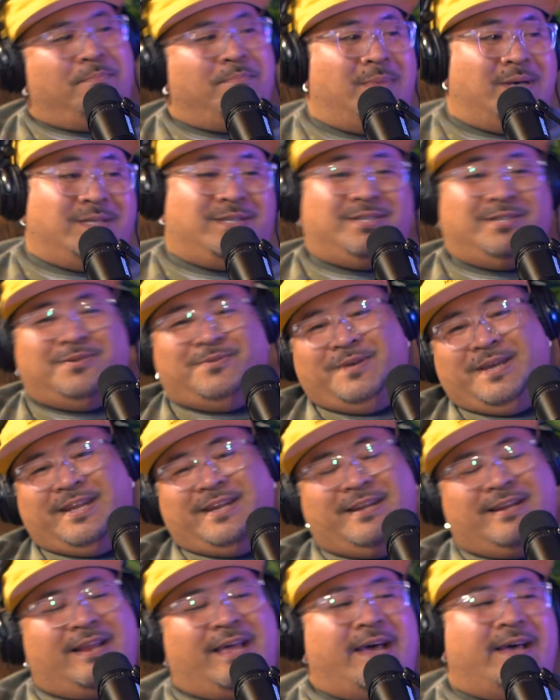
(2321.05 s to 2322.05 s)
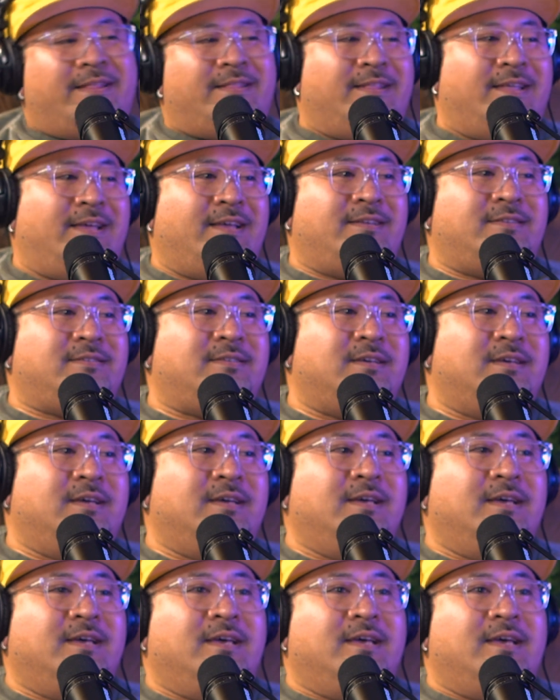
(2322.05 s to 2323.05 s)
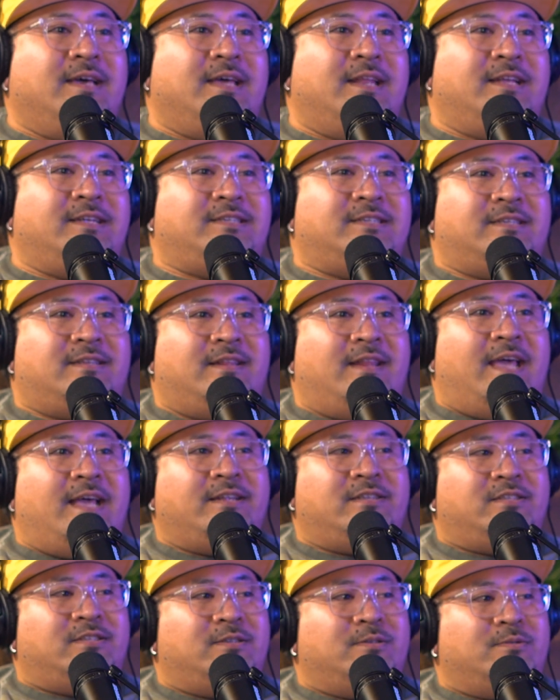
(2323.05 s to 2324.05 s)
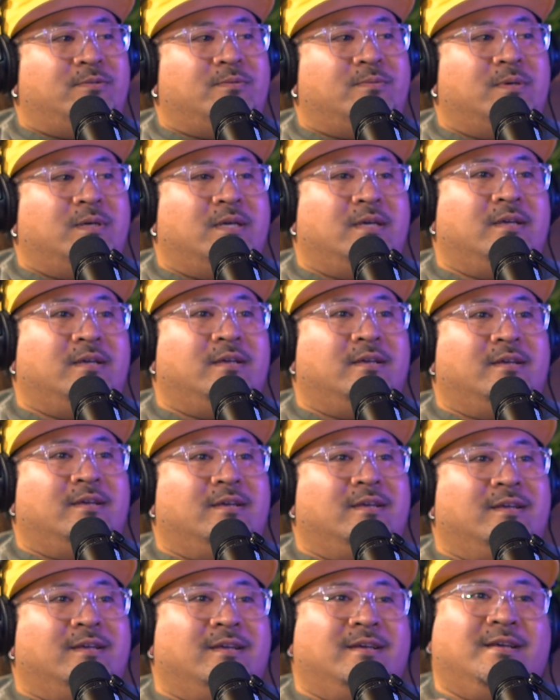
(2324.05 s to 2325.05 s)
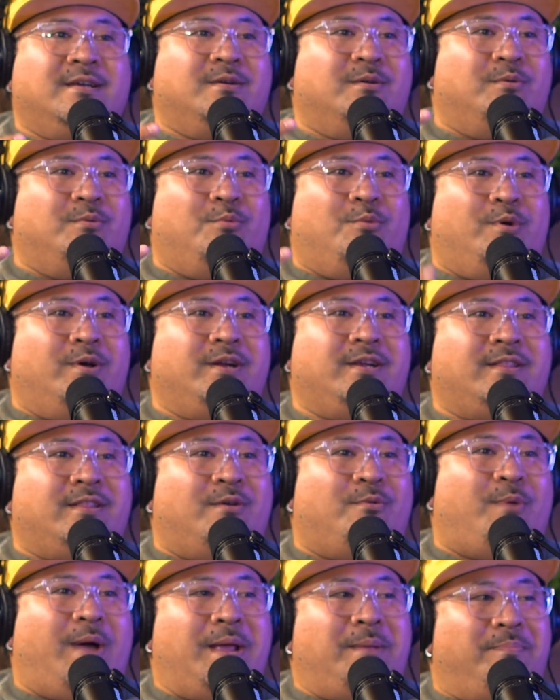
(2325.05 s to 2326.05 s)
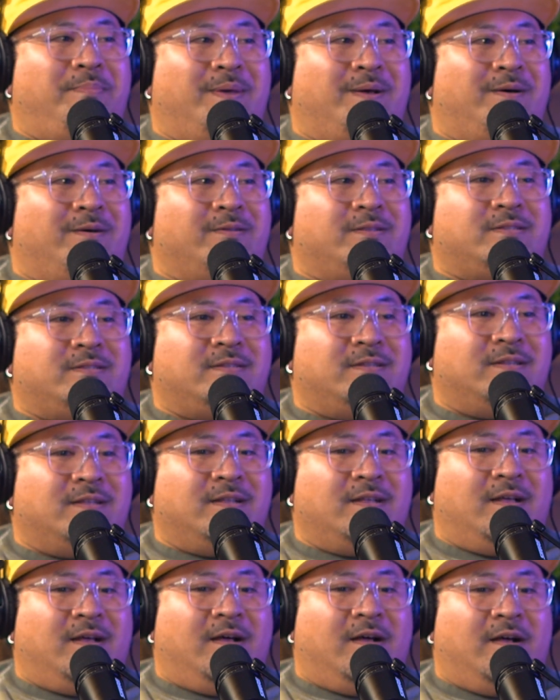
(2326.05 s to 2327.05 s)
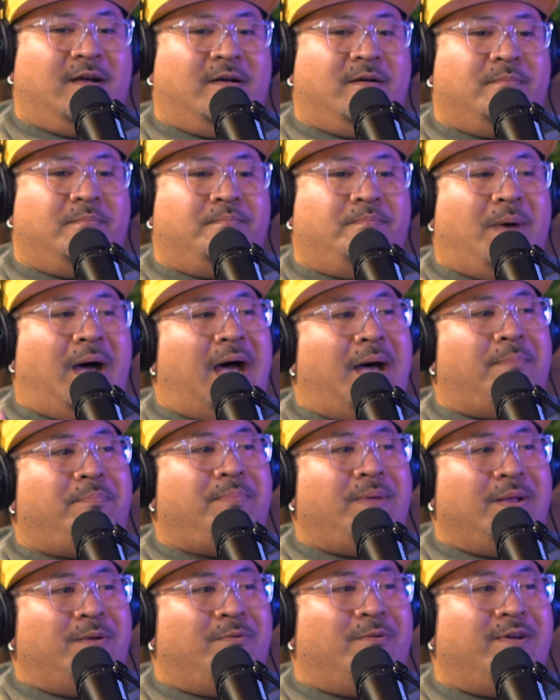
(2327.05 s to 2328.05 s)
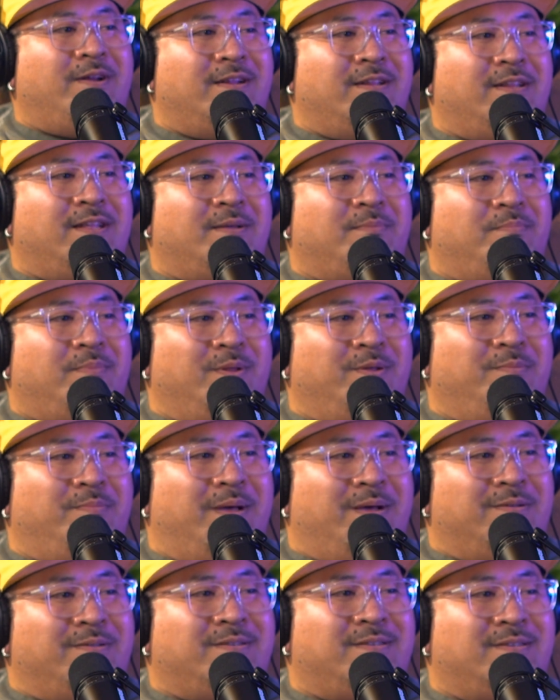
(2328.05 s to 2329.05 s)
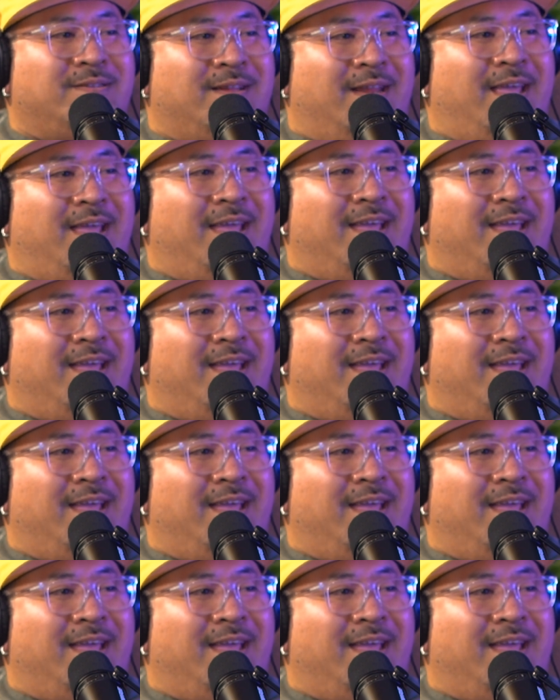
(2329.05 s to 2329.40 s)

to like muscle in a lot of things, and it just led to one of the white belts popping one of the blue belt's